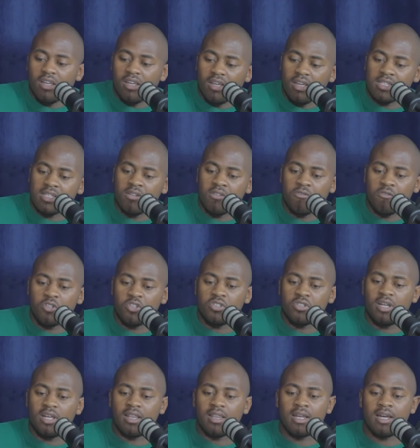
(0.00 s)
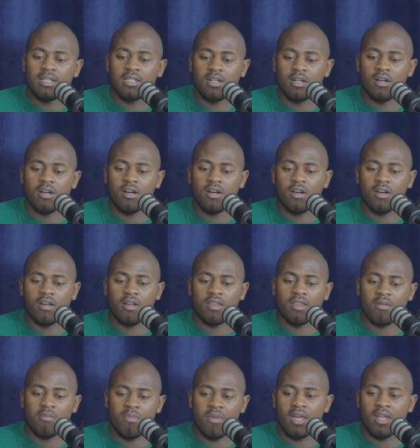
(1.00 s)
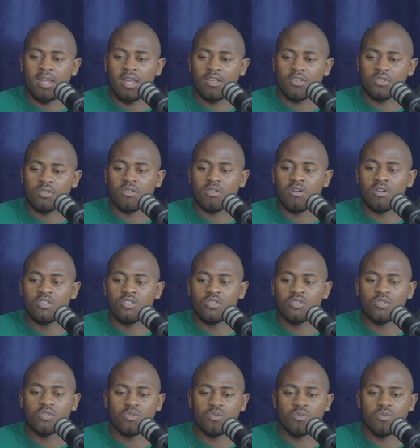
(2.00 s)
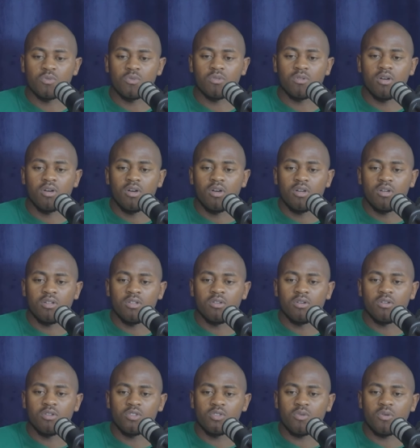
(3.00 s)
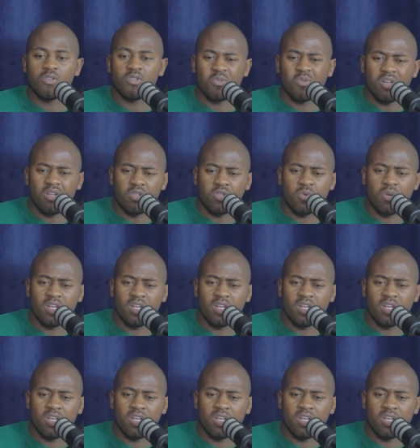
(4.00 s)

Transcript: it's unfortunate that uh, the man has got to you know to, to to